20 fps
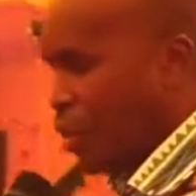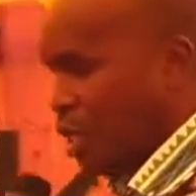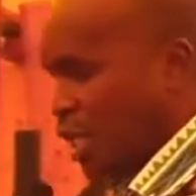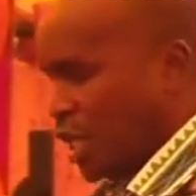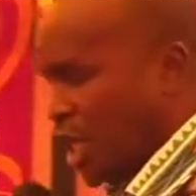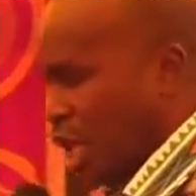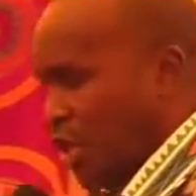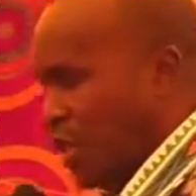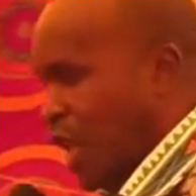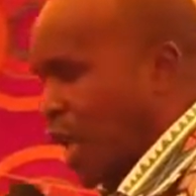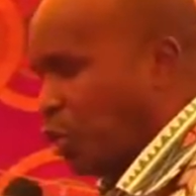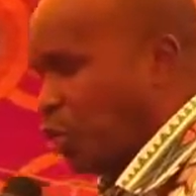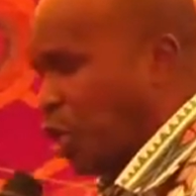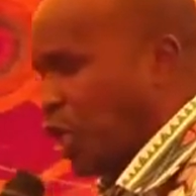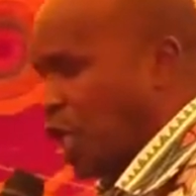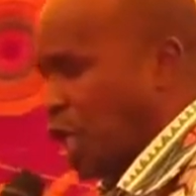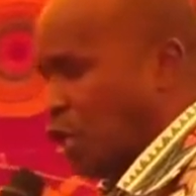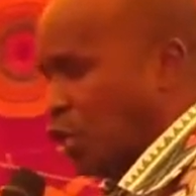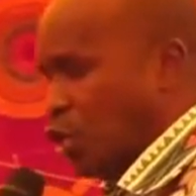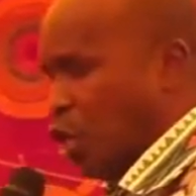say that which
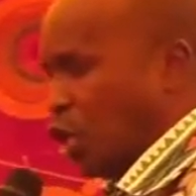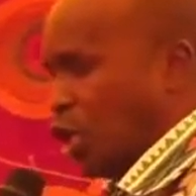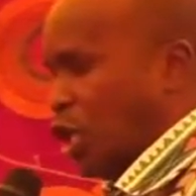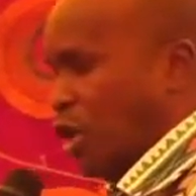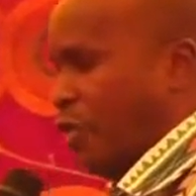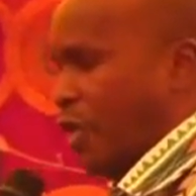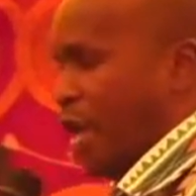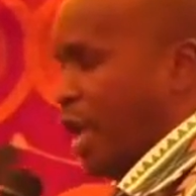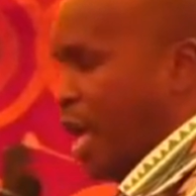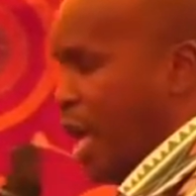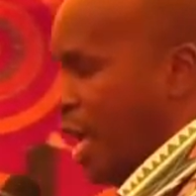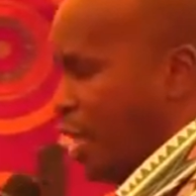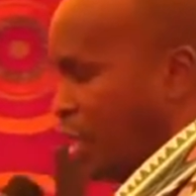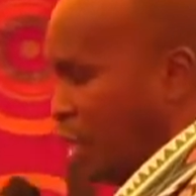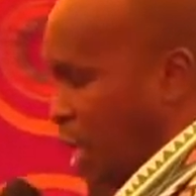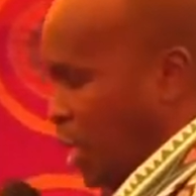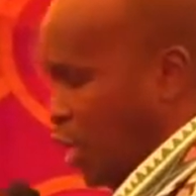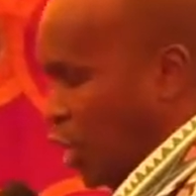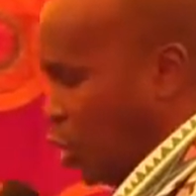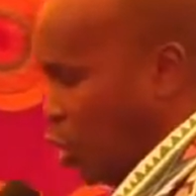has not even
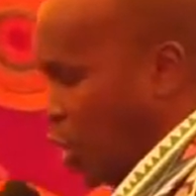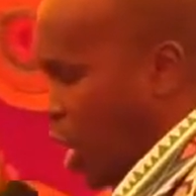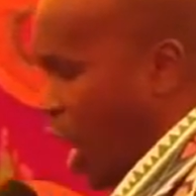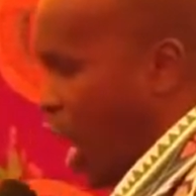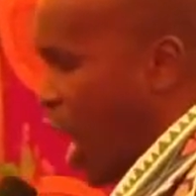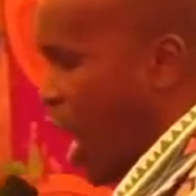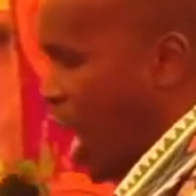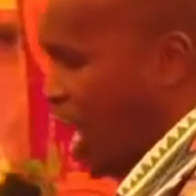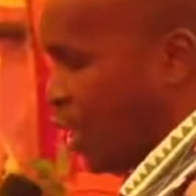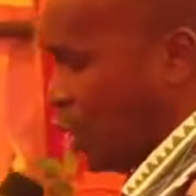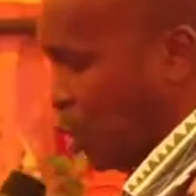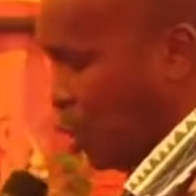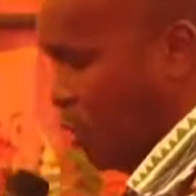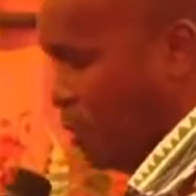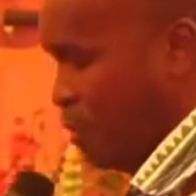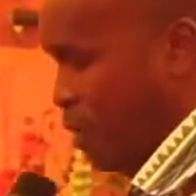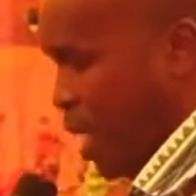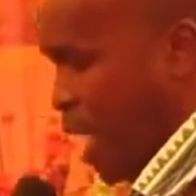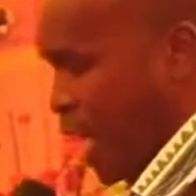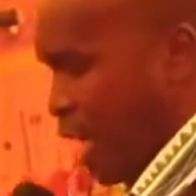entered into the hearts of
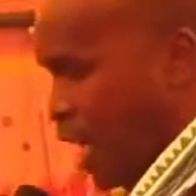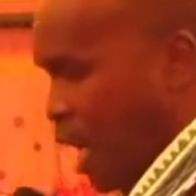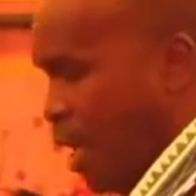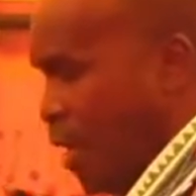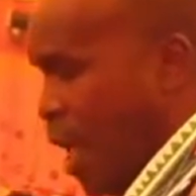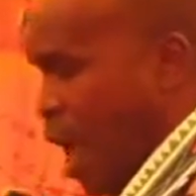men.